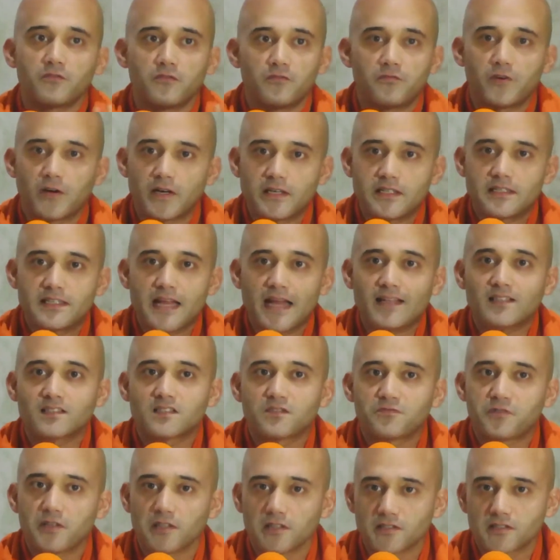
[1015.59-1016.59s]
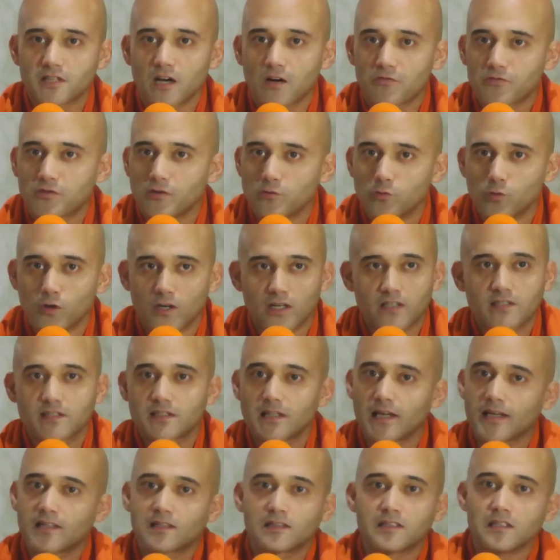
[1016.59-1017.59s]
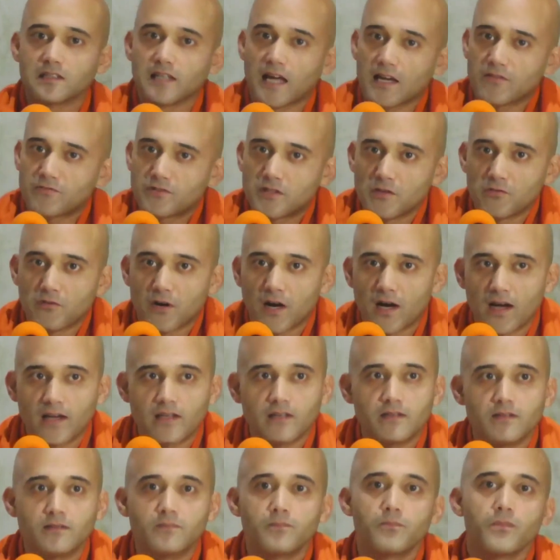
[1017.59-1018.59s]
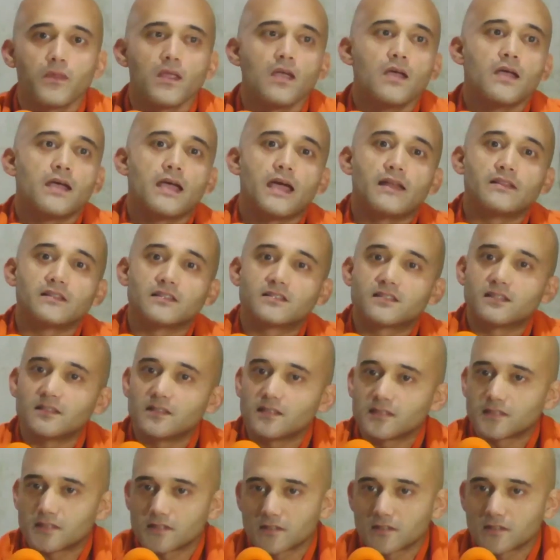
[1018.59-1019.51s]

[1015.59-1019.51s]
very dense philosophical works like The Life Divine and The Synthesis of